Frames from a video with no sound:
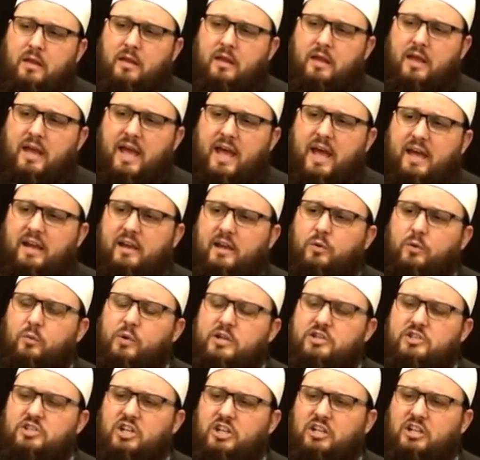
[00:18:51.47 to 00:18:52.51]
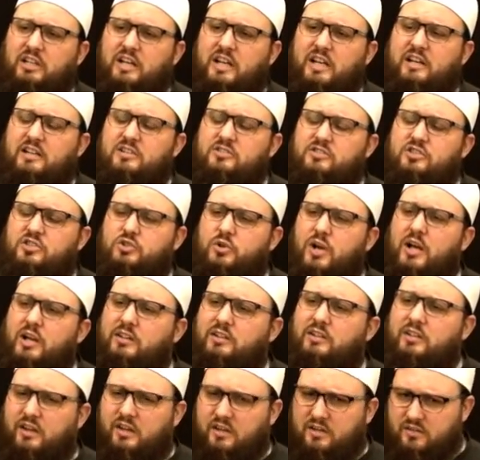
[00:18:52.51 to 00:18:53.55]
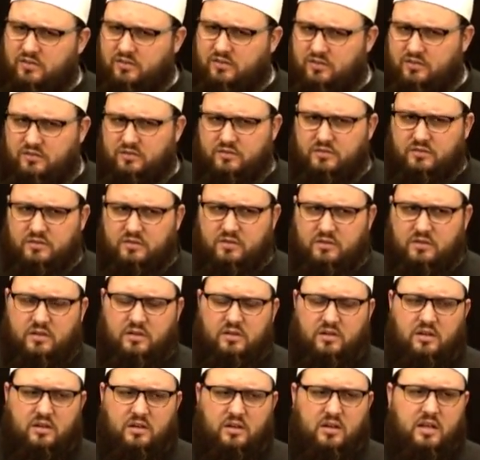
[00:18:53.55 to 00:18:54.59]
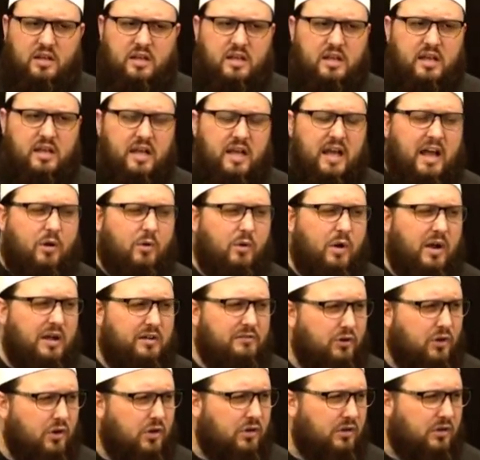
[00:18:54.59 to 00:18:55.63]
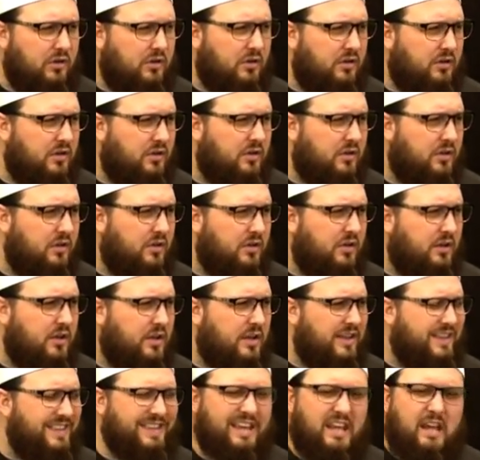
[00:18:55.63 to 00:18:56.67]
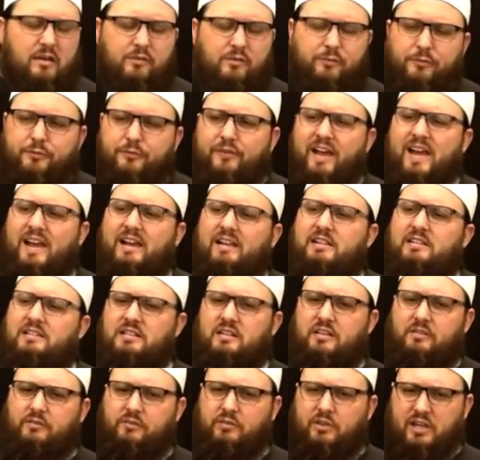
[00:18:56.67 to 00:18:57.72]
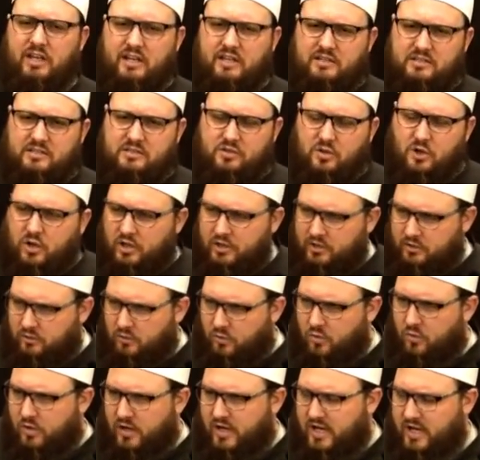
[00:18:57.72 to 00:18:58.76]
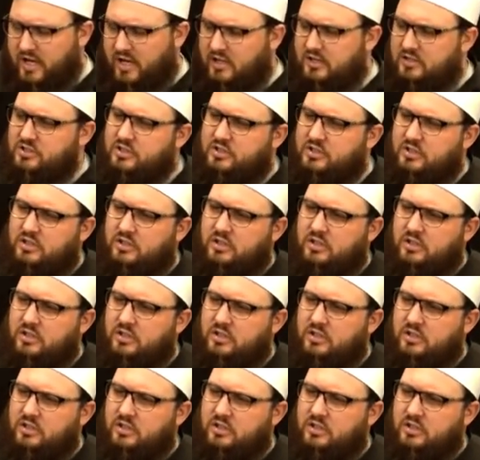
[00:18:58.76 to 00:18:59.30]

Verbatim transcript: had originally constructed it. However, the effects of this on Quraysh